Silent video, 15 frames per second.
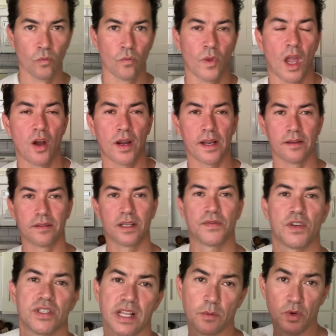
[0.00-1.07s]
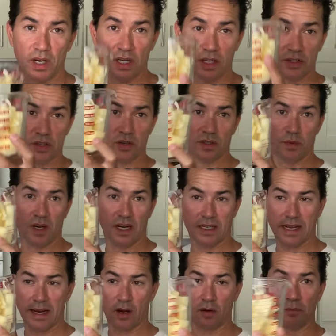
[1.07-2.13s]
Okay, the first thing we're gonna do is we're gonna
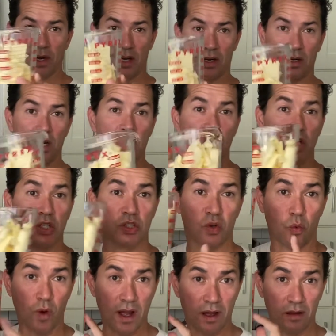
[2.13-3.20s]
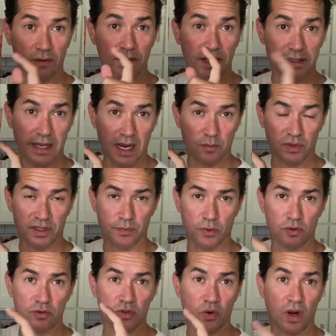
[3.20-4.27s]
take our butter, 12
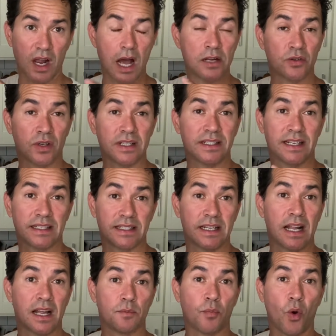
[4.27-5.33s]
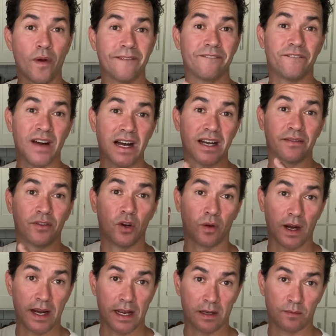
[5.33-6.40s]
tablespoons or 169.5
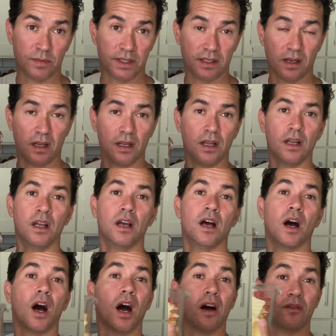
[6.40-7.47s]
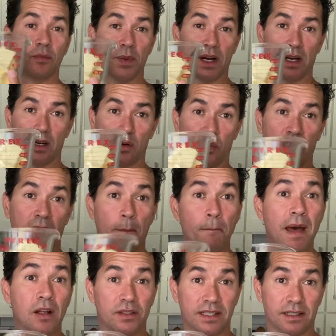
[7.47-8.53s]
grams of butter. We're gonna
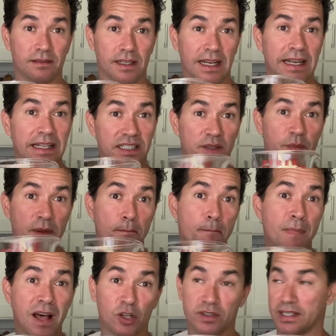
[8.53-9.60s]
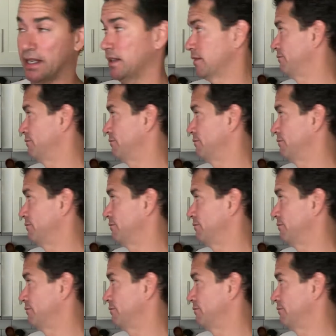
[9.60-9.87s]
melt it. It needs to be melted.